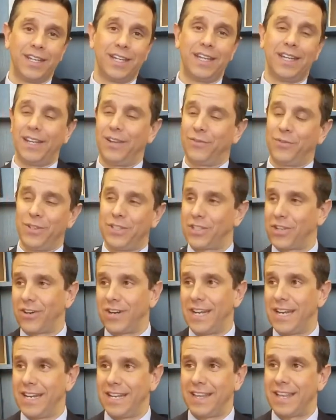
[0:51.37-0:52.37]
if we start
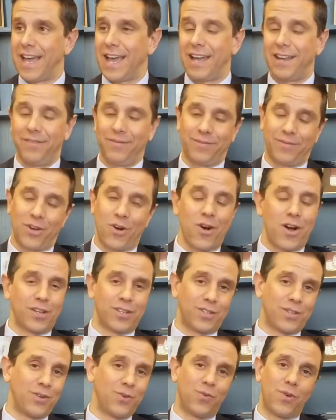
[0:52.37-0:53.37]
hitting that,
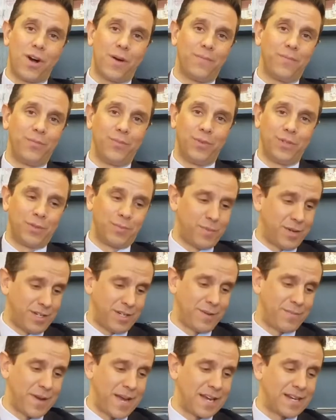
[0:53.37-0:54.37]
costs go up, which brings
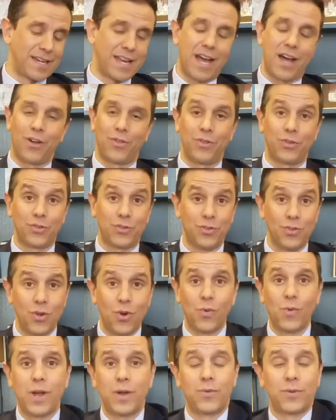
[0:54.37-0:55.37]
it back down. There's no
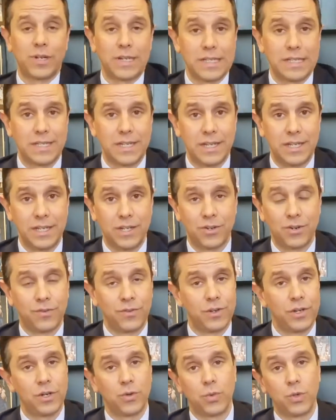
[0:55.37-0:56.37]
way we're going to see it year
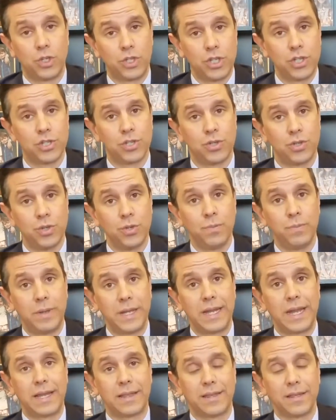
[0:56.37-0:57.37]
over year. We're just too
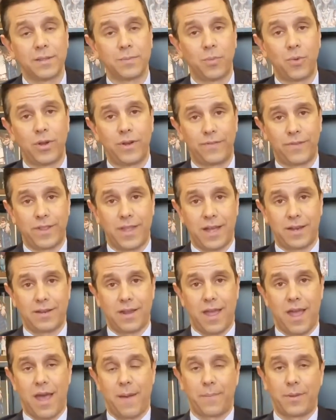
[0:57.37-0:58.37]
big at this point for that to
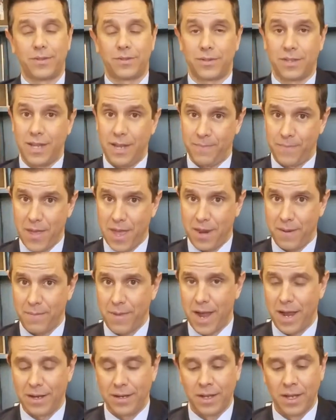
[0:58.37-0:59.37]
happen. So keep that in
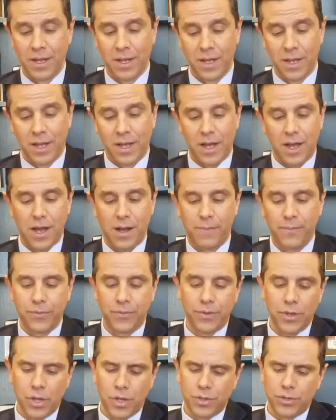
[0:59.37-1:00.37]
mind.
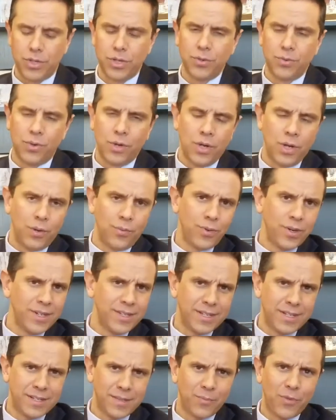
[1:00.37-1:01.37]
Two, we're going to
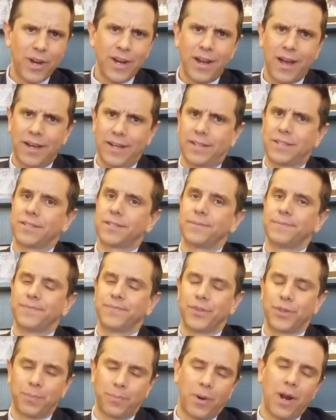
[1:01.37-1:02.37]
see some rate hikes.
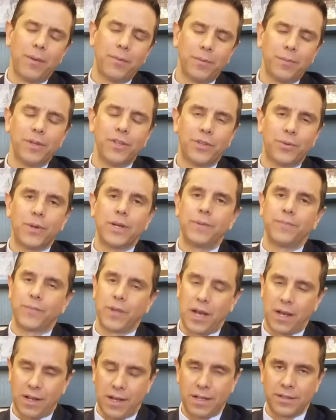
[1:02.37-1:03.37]
Probably three.
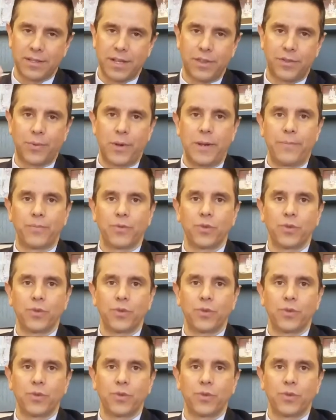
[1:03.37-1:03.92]
I'll say three.